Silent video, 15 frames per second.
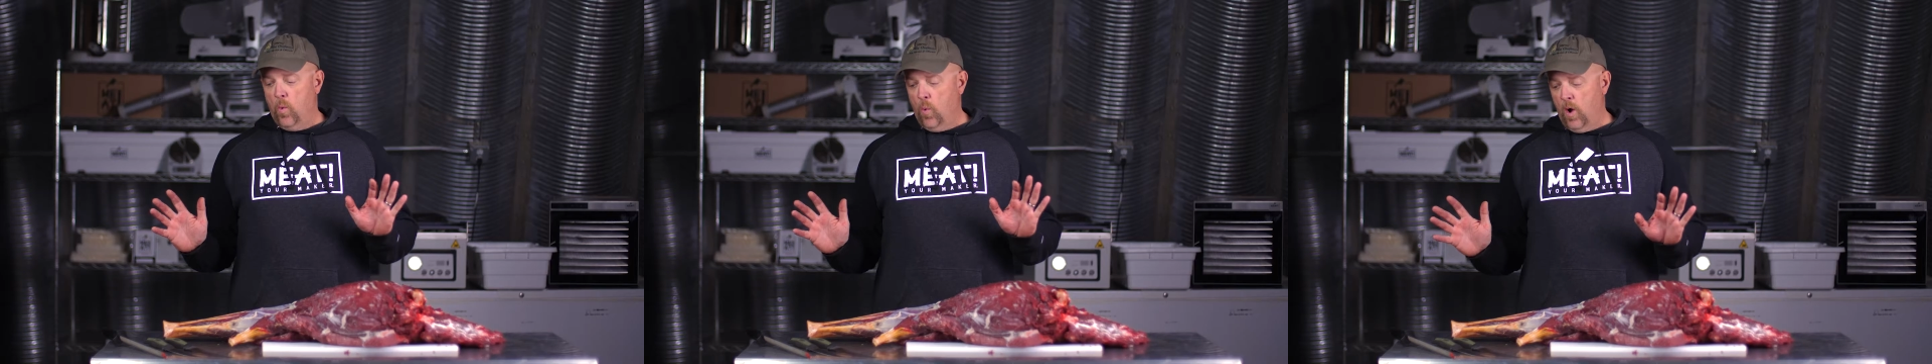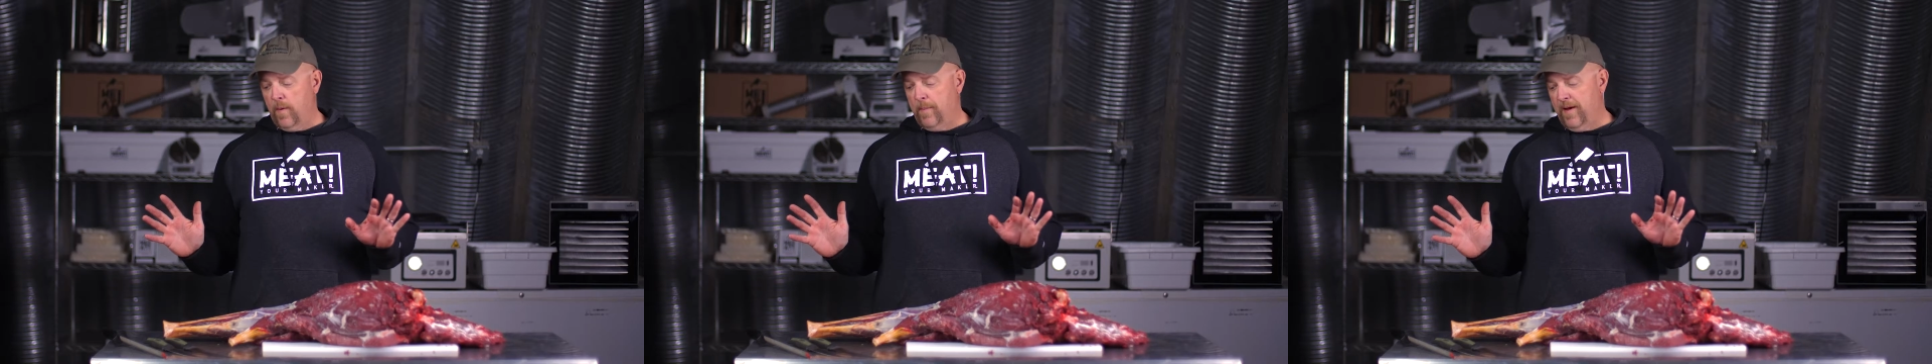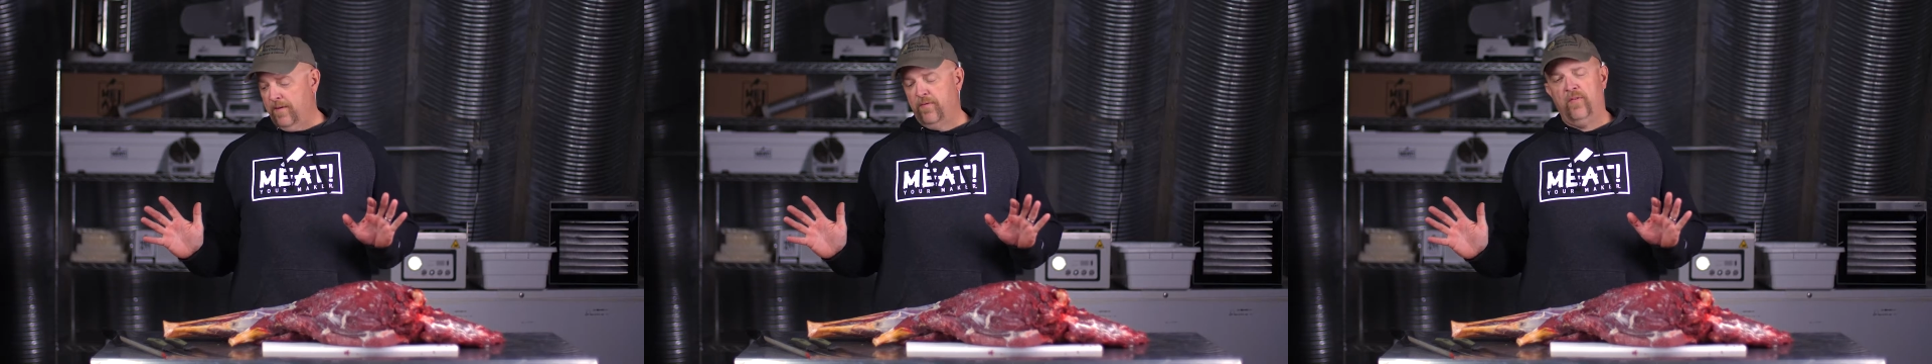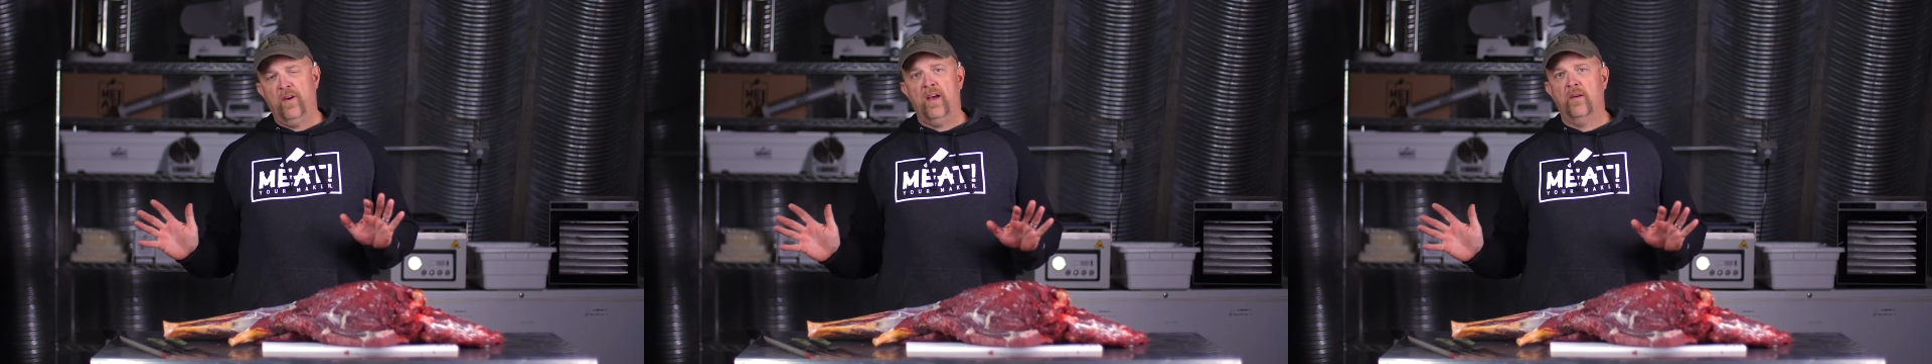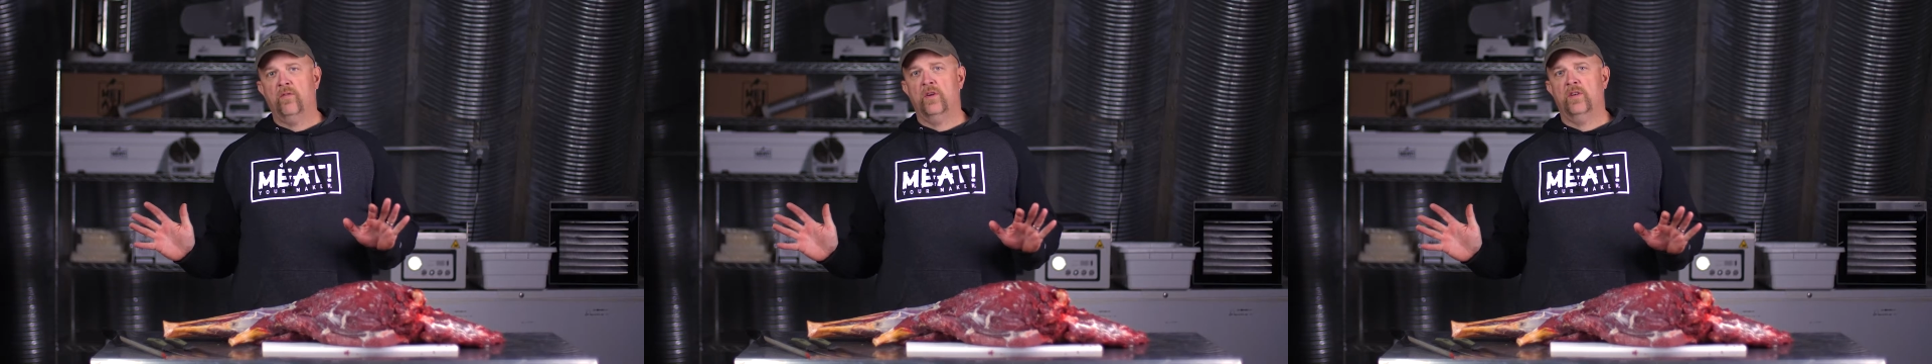One of my
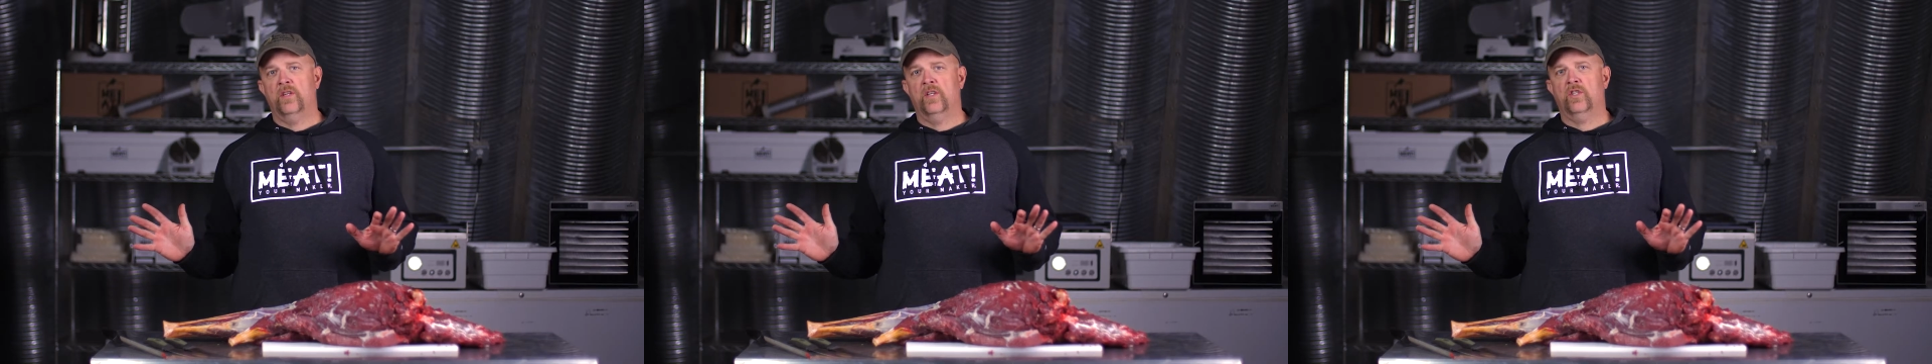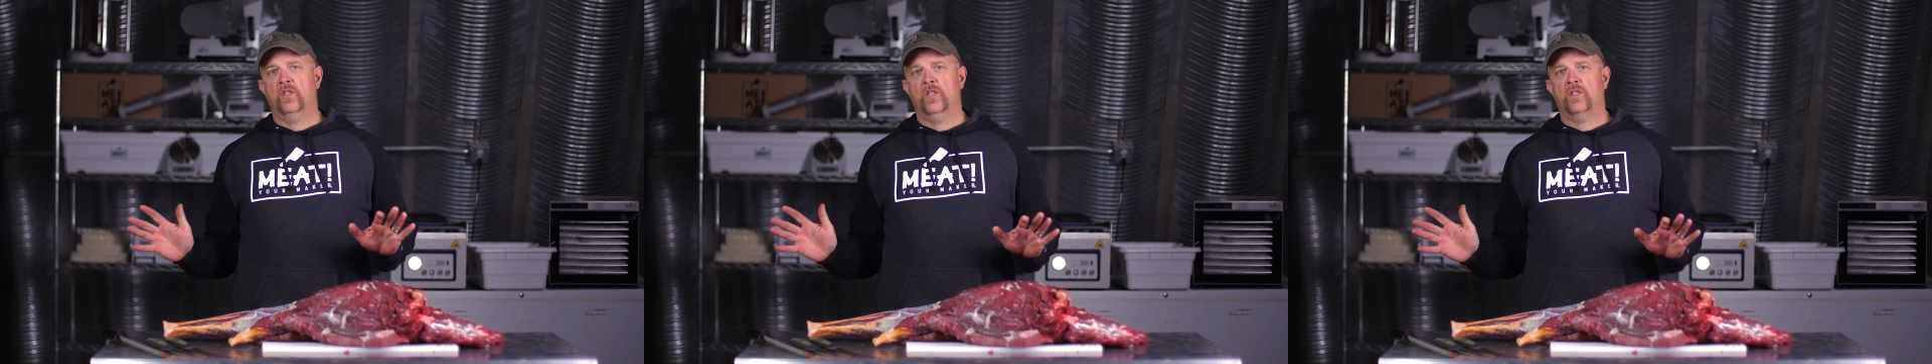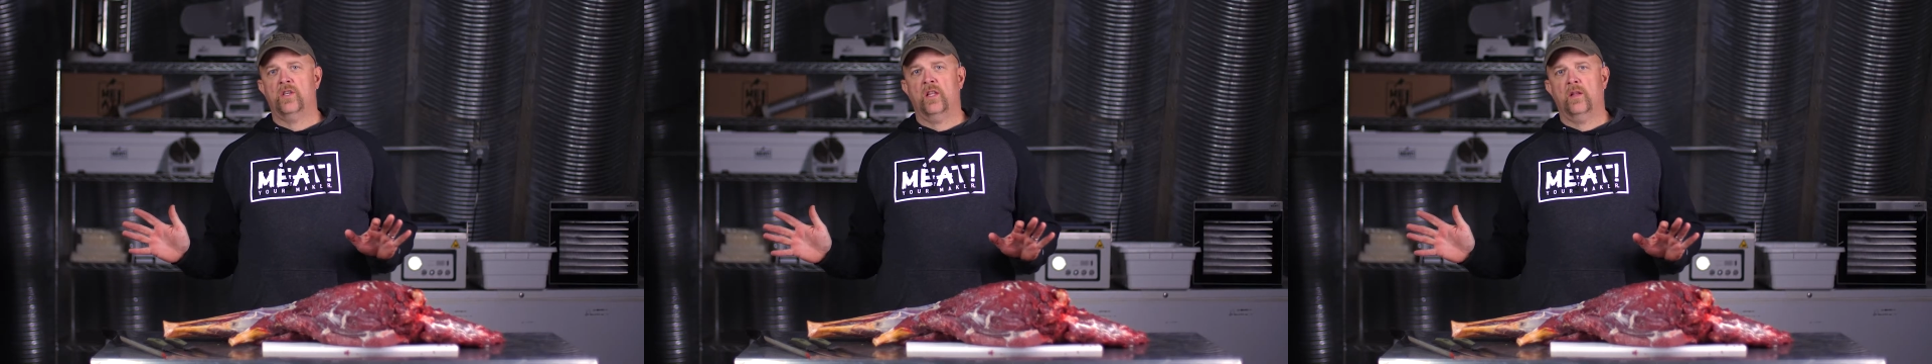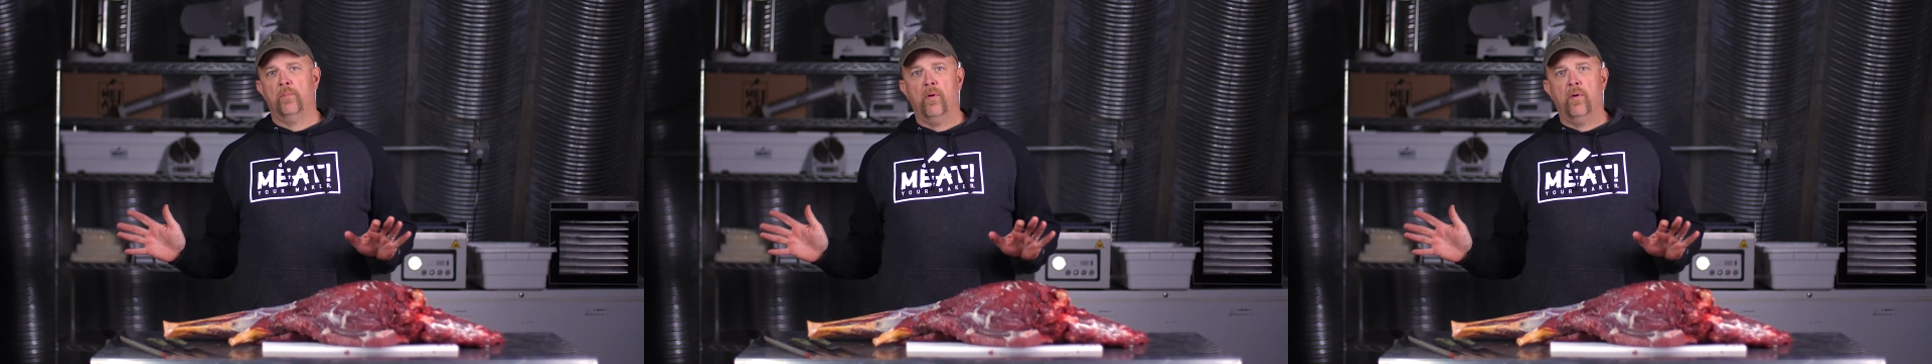favorite dishes on the